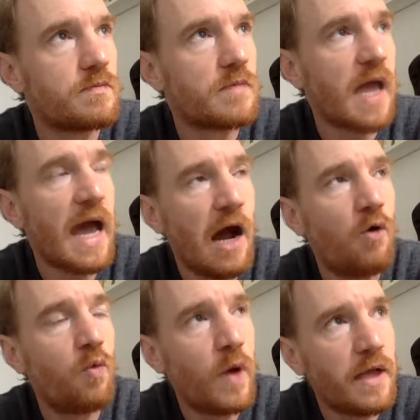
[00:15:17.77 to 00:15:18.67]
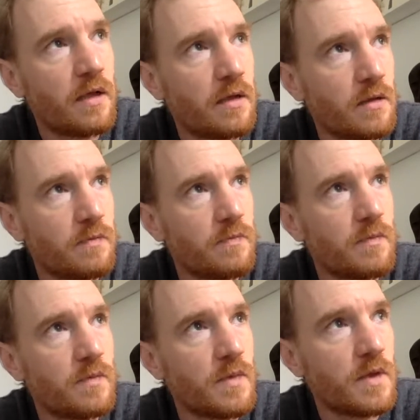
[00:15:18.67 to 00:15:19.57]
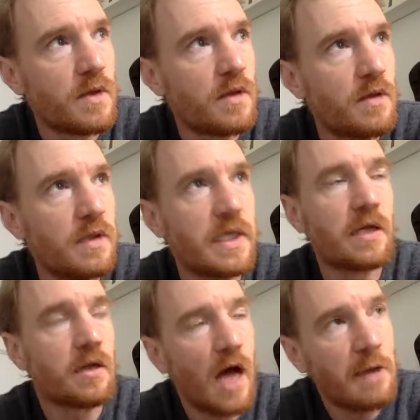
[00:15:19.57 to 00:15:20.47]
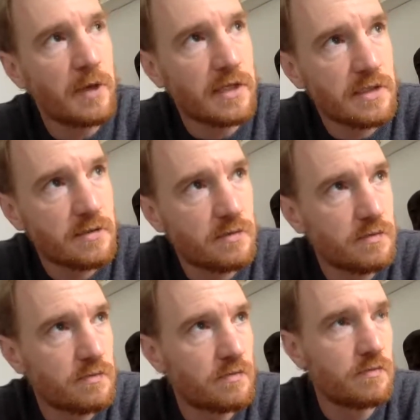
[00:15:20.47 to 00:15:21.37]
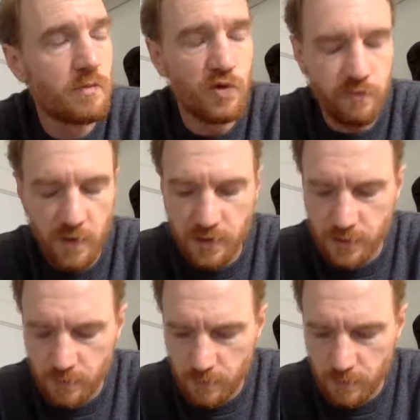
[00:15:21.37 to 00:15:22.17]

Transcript: how will the climate movement,